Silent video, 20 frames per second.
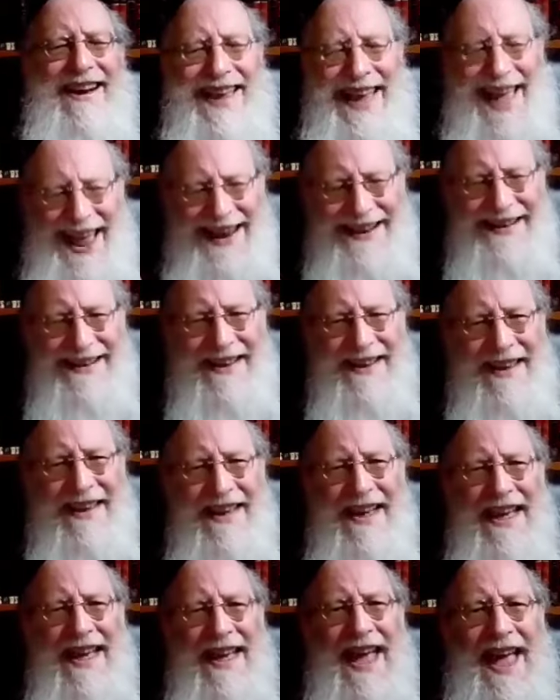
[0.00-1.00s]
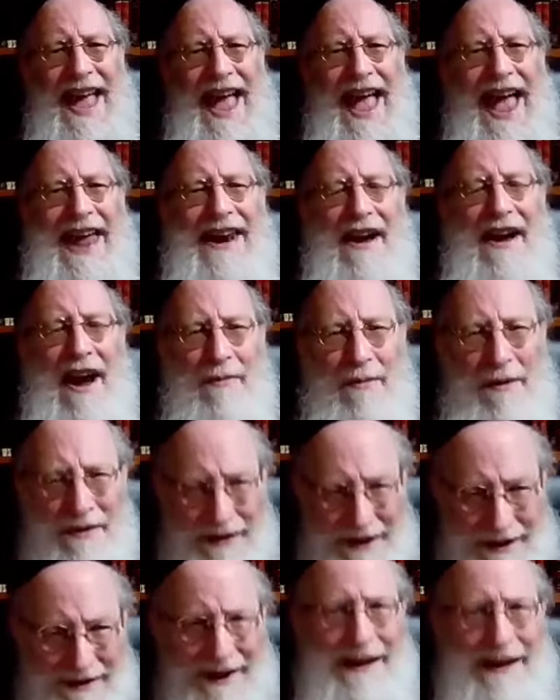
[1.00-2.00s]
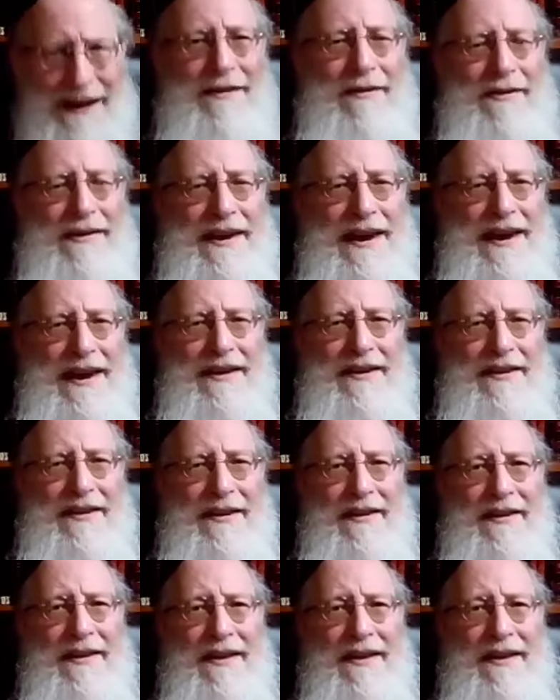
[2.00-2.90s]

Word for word: I ate and I will continue to eat